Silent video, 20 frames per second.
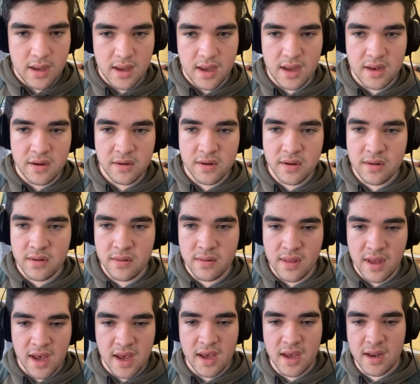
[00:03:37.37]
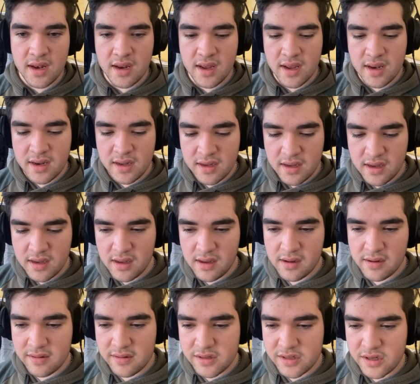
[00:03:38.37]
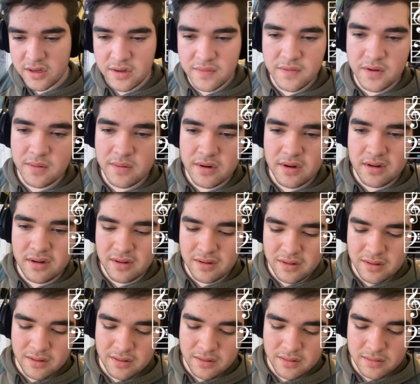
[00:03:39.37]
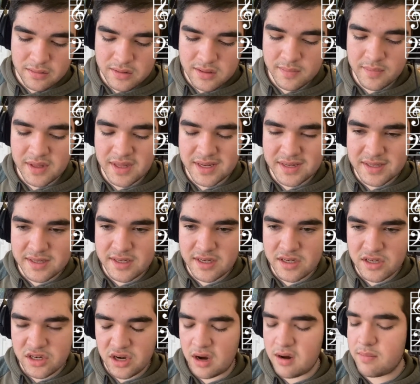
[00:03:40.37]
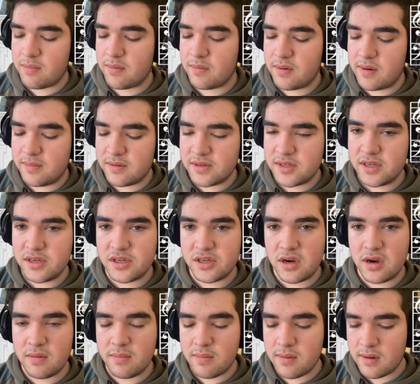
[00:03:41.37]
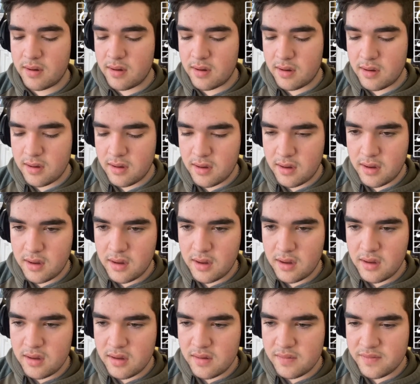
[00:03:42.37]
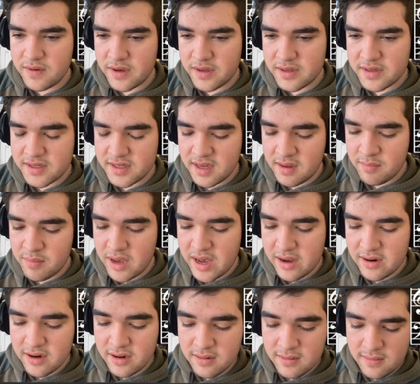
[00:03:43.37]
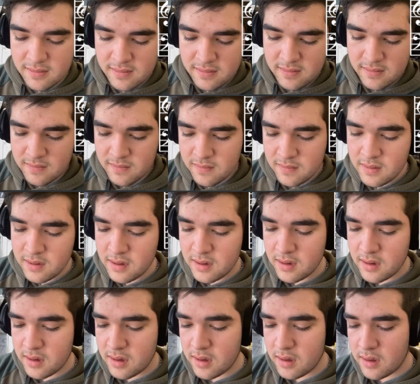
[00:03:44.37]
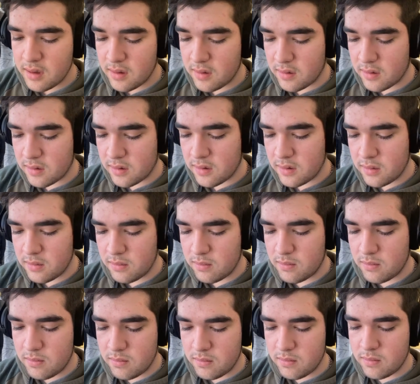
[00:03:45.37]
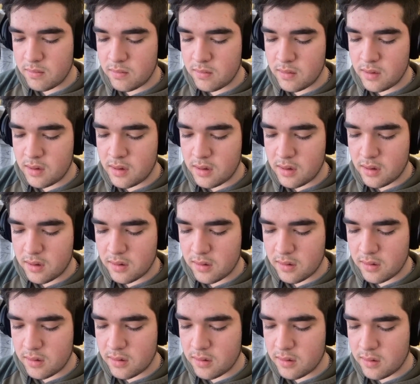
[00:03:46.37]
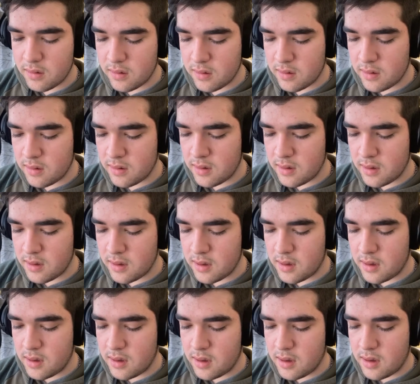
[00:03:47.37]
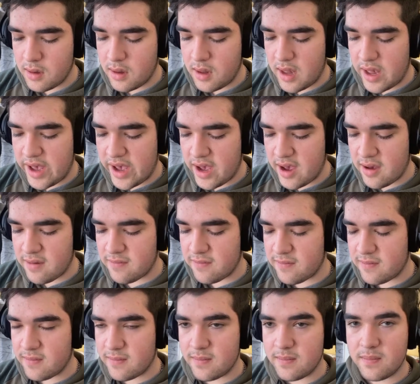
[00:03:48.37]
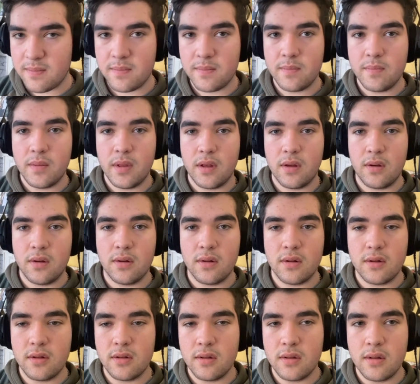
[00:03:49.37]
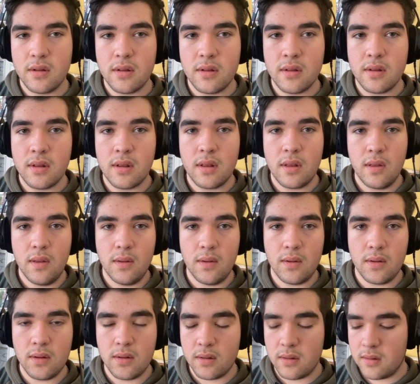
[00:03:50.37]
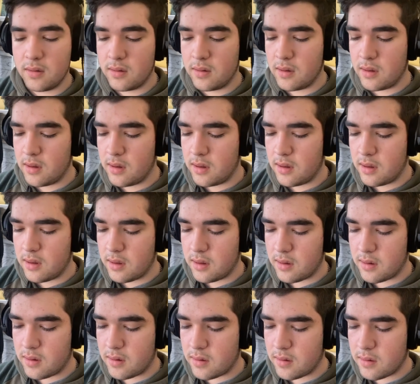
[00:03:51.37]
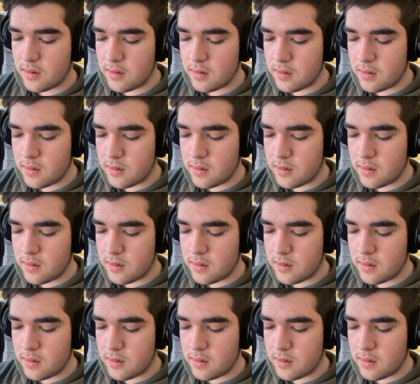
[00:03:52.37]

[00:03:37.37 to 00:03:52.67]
And you can do that in any key. So if you were to do something like C sharp, what about C sharp? Follow the same pattern. Whole, whole, half, whole, whole, whole,